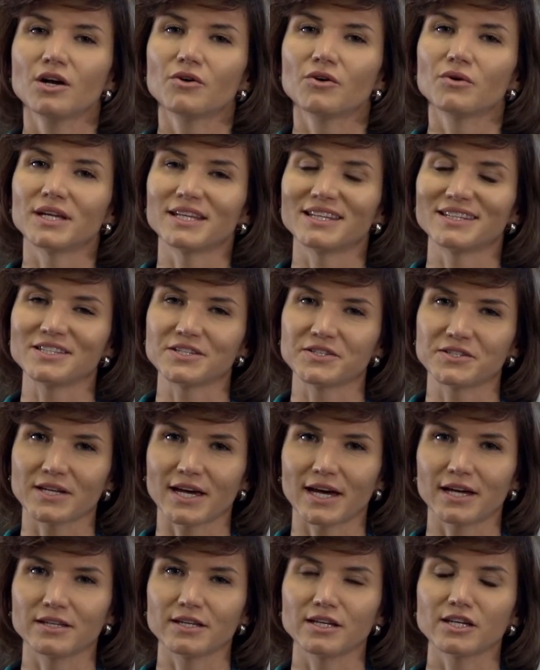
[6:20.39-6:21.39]
when
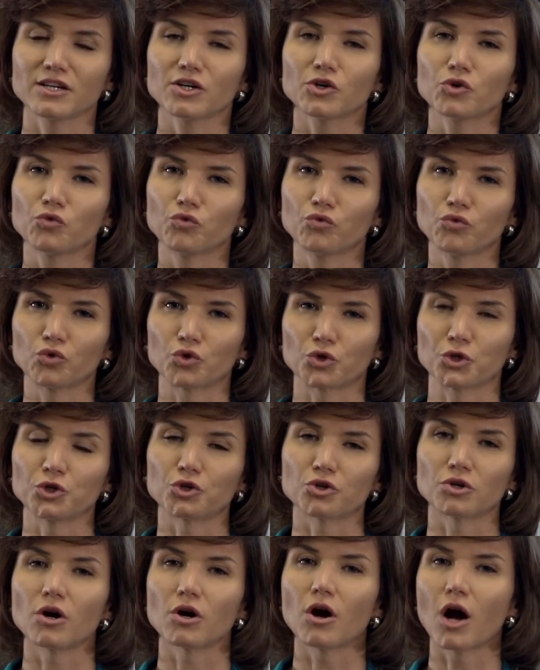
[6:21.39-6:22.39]
deciding for
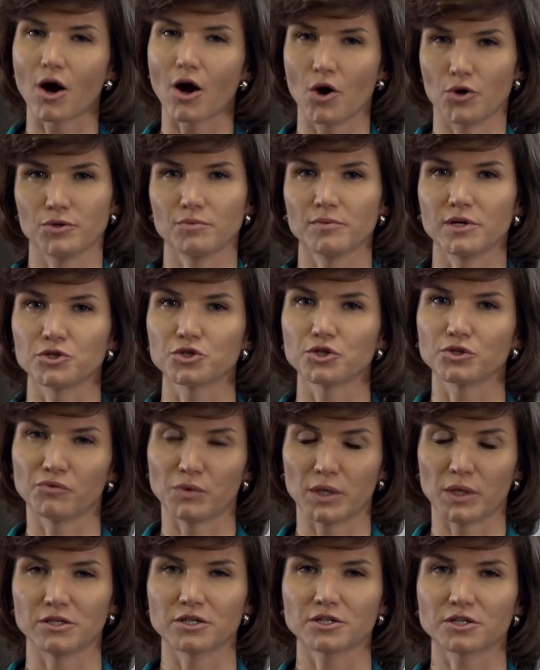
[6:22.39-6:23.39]
your automation
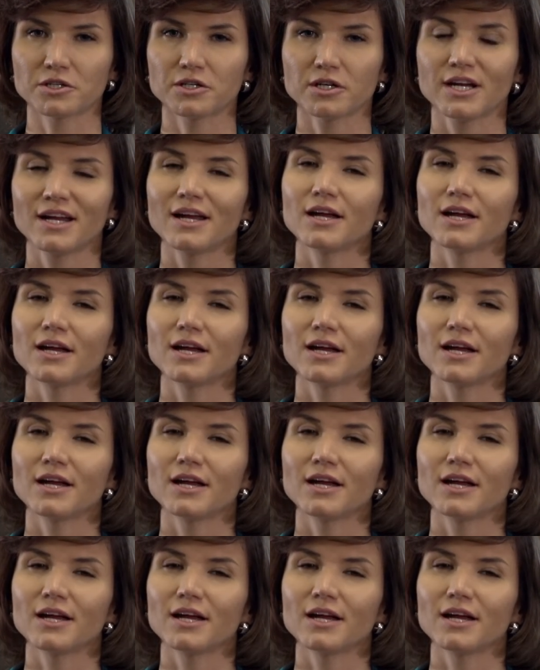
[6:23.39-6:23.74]
vendor,